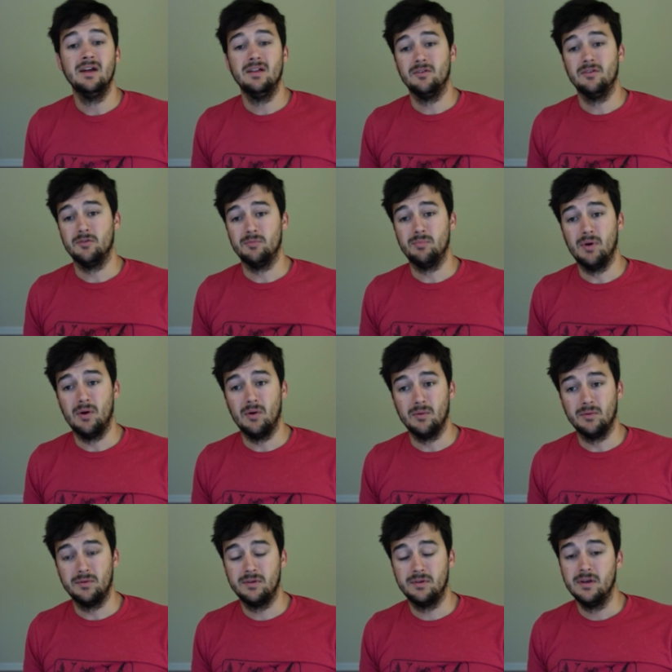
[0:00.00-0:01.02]
There's
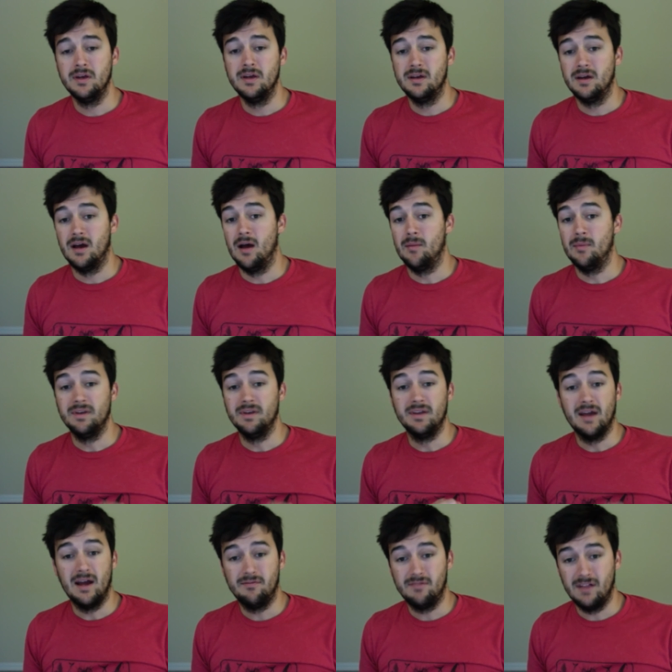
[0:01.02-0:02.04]
boats. A
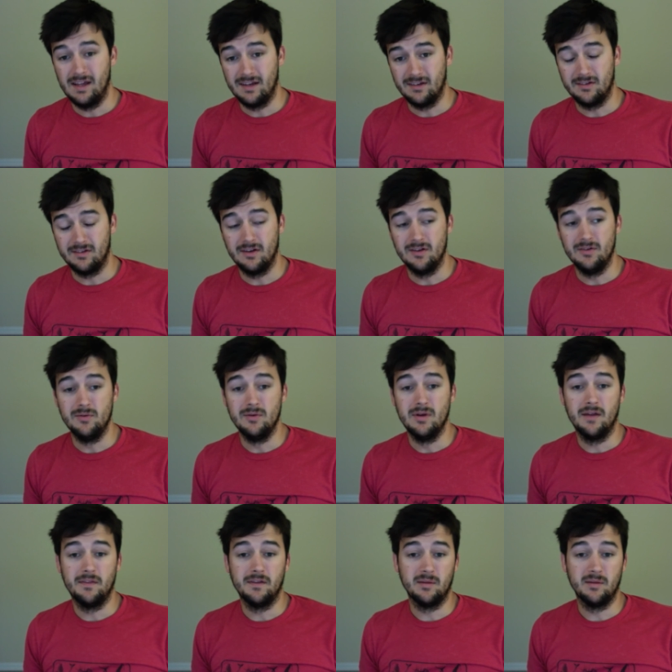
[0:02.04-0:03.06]
dive flag is going to do
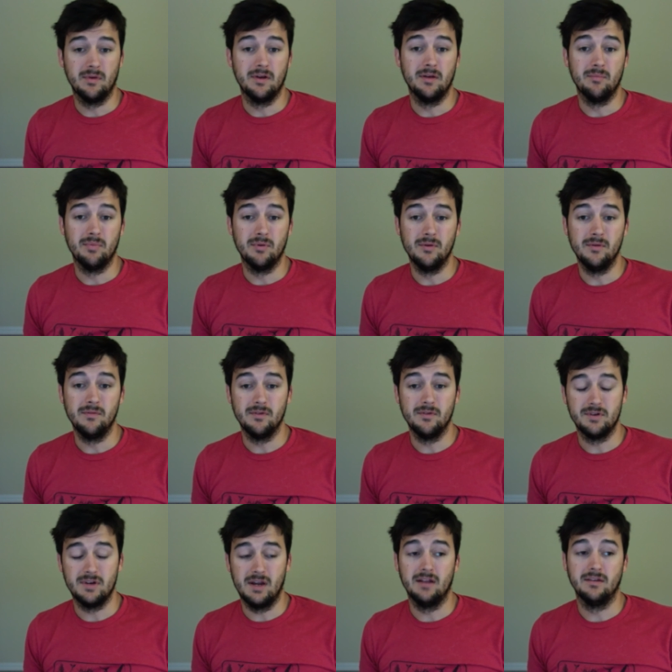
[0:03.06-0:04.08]
nothing but improve your
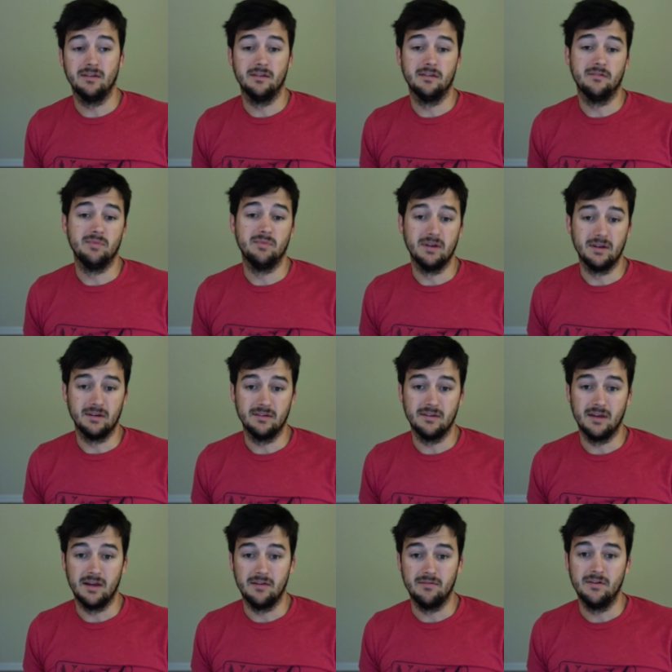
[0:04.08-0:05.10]
chances of being
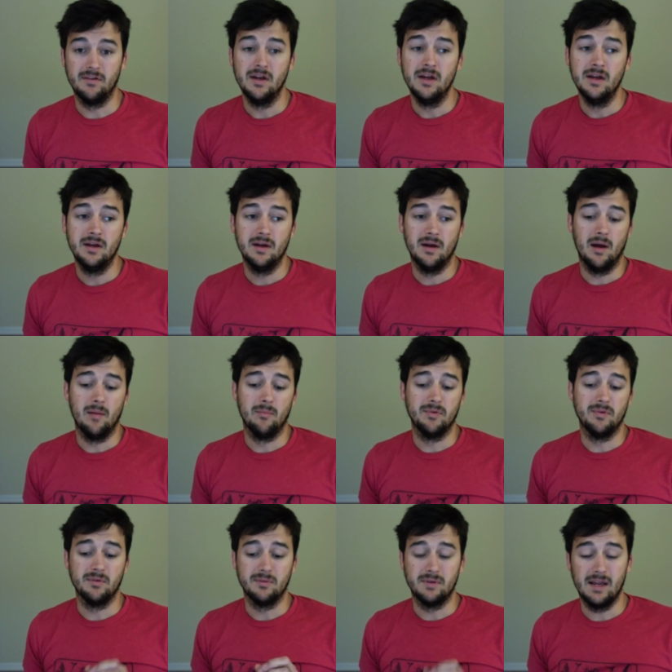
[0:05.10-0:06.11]
safe.
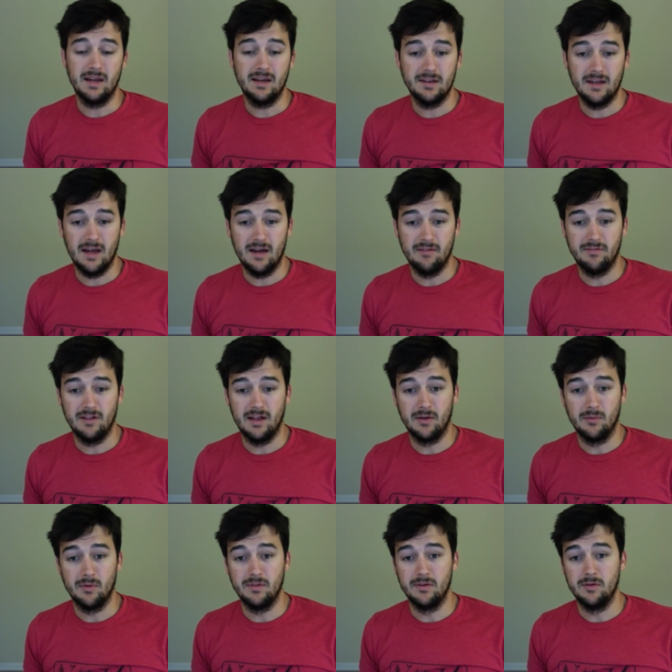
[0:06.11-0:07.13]
So take a dive flag
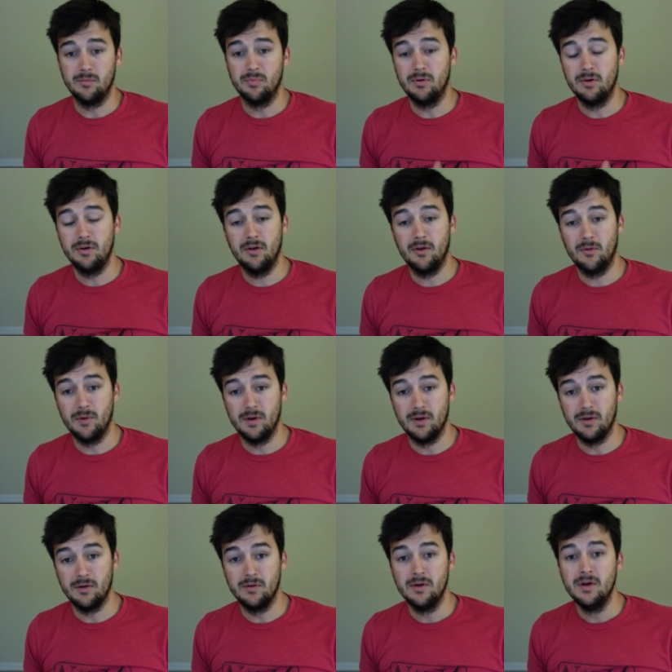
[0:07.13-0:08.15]
with you, put it on a
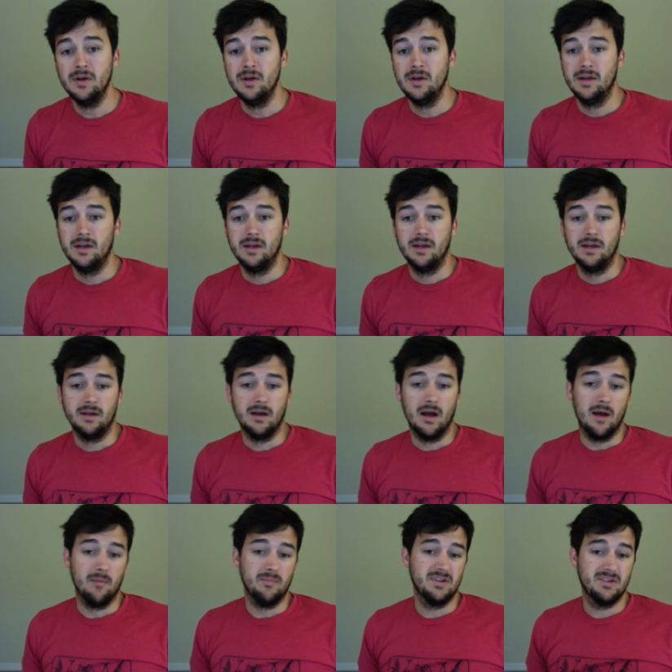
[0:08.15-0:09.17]
reel,
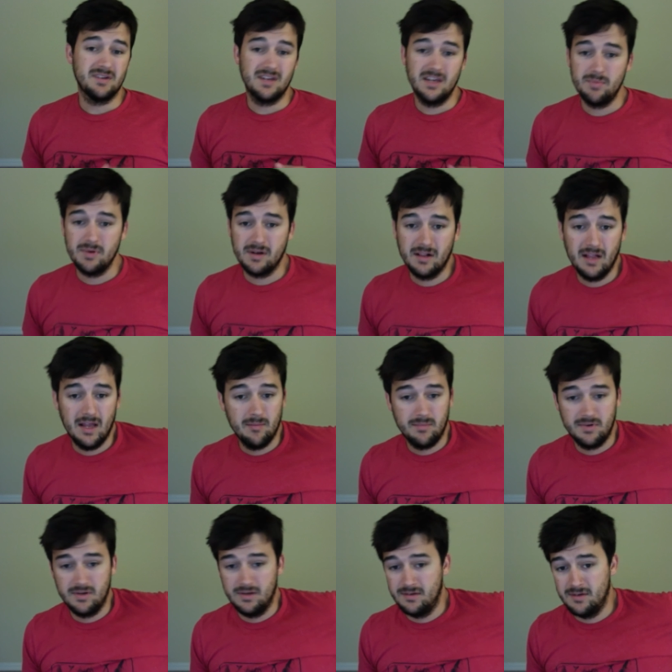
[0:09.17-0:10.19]
just keep it
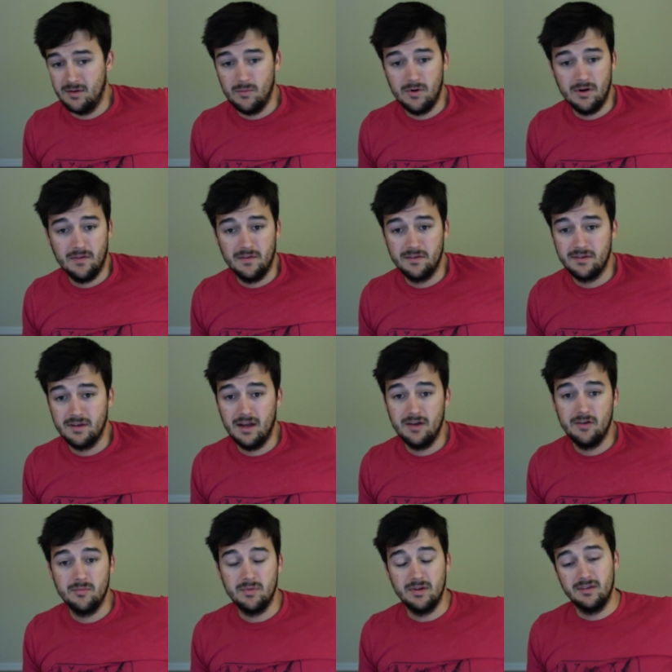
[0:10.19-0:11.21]
clamped somewhere on the side of
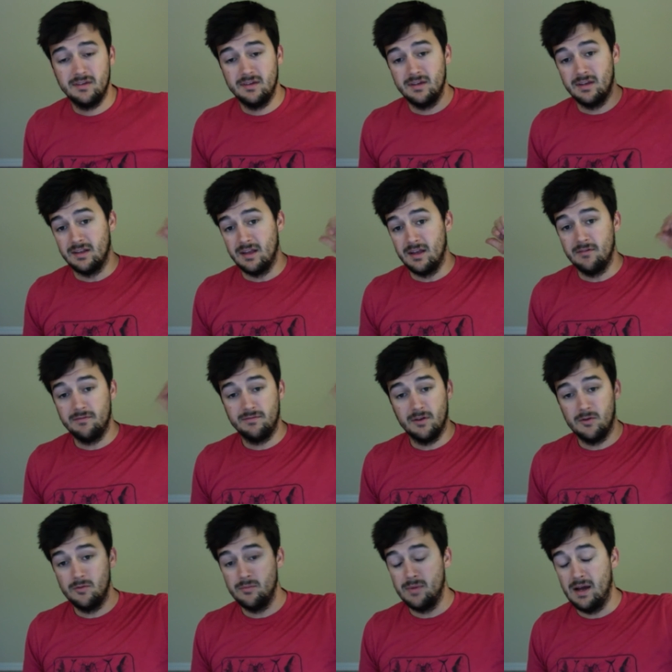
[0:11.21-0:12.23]
your BC and let it
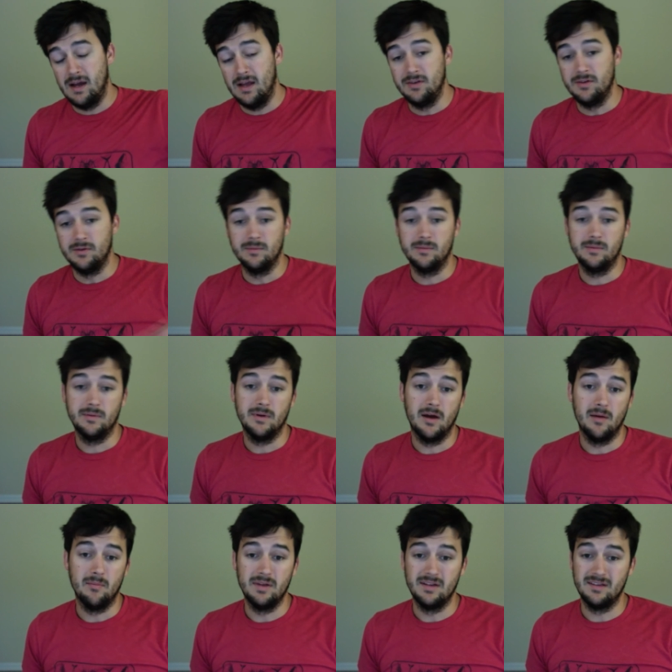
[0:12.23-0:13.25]
float behind you.
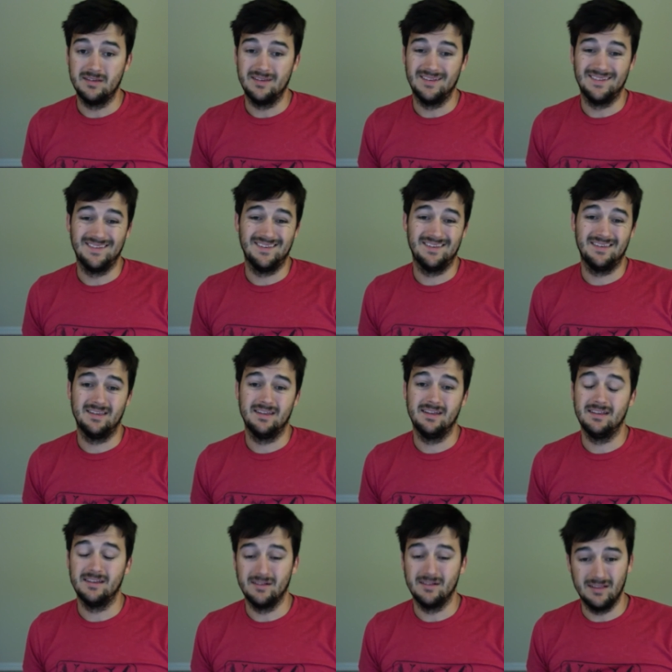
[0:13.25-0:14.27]
It's
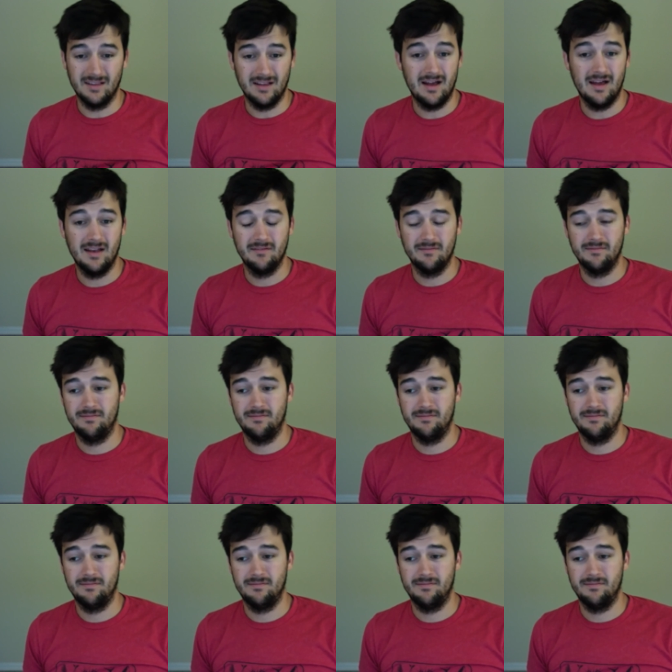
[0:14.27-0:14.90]
a lot of